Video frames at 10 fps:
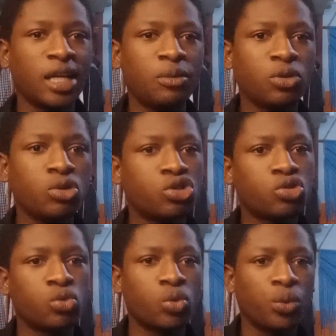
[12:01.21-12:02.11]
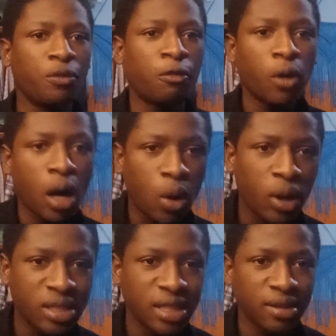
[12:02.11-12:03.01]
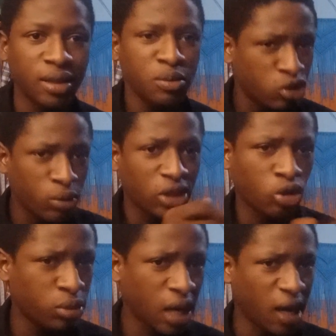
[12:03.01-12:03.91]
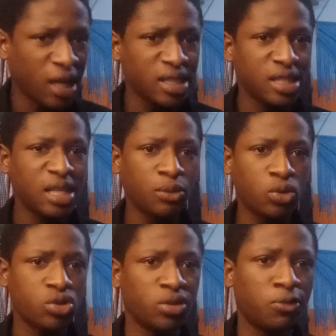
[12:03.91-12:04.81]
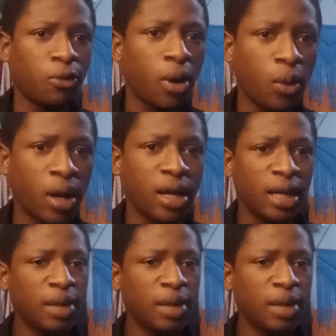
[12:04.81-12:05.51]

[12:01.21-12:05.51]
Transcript: let me go to the 4 hours, let me do my top down analysis, let me go to the 4 hour,